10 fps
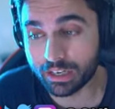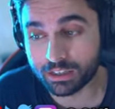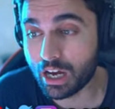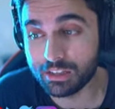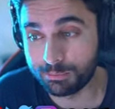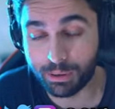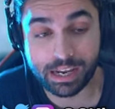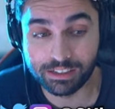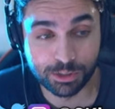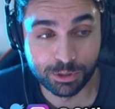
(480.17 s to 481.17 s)
we're gonna call it
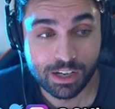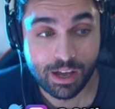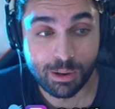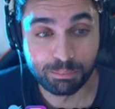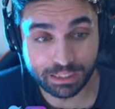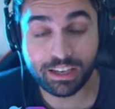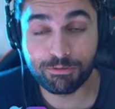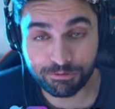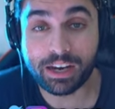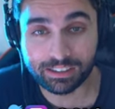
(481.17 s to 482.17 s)
brand new. But they
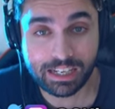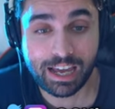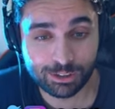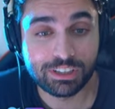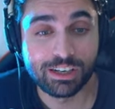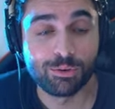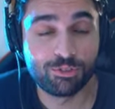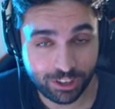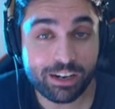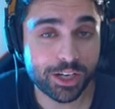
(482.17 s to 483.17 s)
figured out
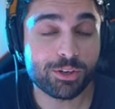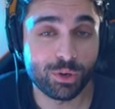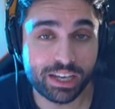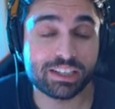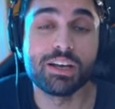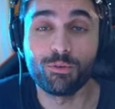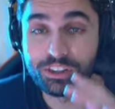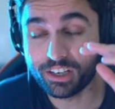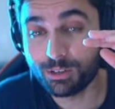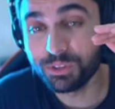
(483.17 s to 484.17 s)
very quick
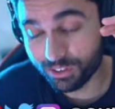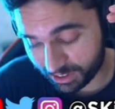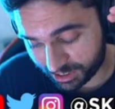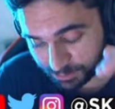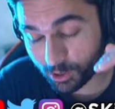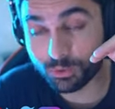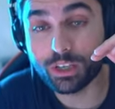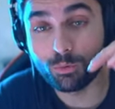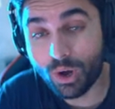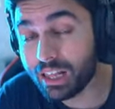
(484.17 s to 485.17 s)
when the community spoke with
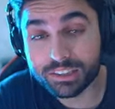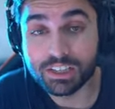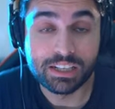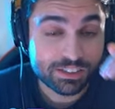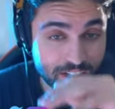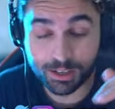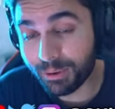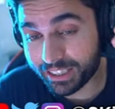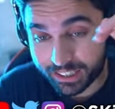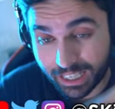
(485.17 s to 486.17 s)
their wallet, didn't
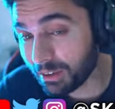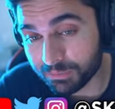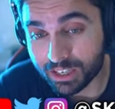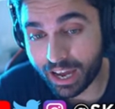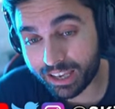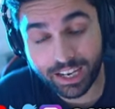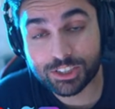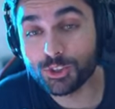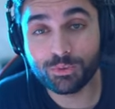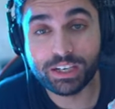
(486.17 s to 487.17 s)
buy the game, and
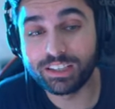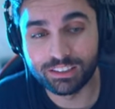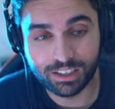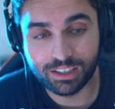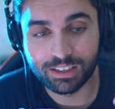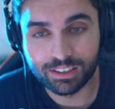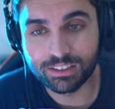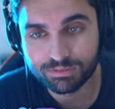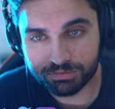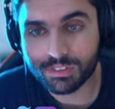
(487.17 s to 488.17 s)
actually went in
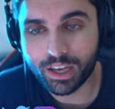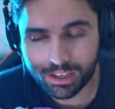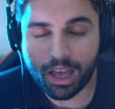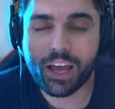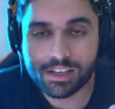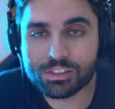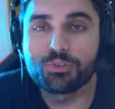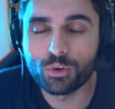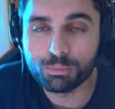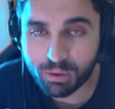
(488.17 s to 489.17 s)
and asked
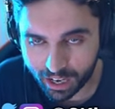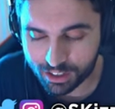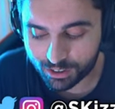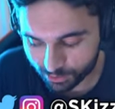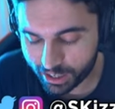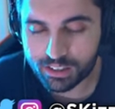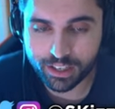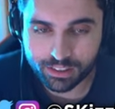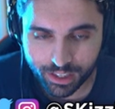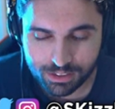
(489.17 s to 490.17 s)
for better, right?
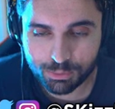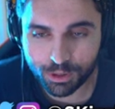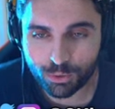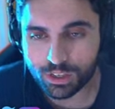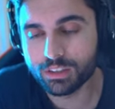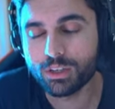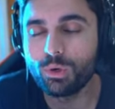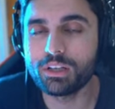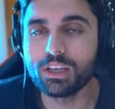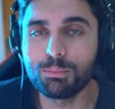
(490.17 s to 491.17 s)
Like, let's be real. They
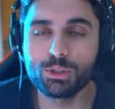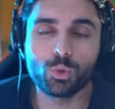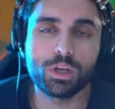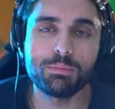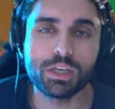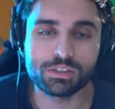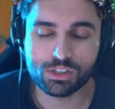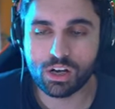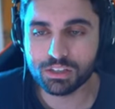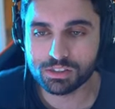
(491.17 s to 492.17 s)
want to label you and me as
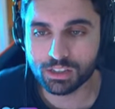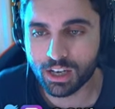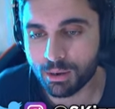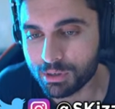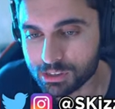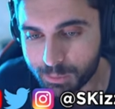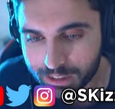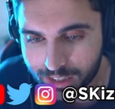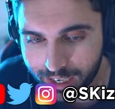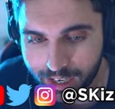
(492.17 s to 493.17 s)
toxic gamers,
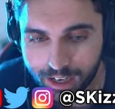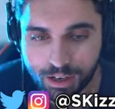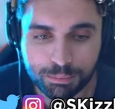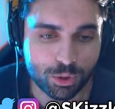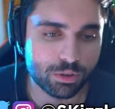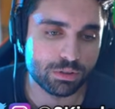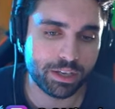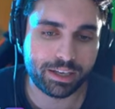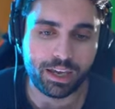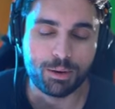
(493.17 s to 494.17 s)
but damn, bro,
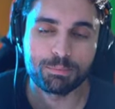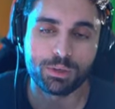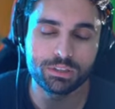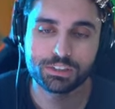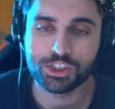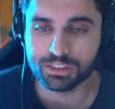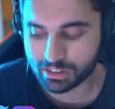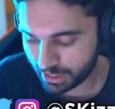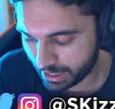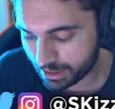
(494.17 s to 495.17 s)
like, can a brother
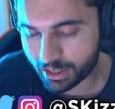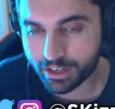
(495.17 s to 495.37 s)
just get,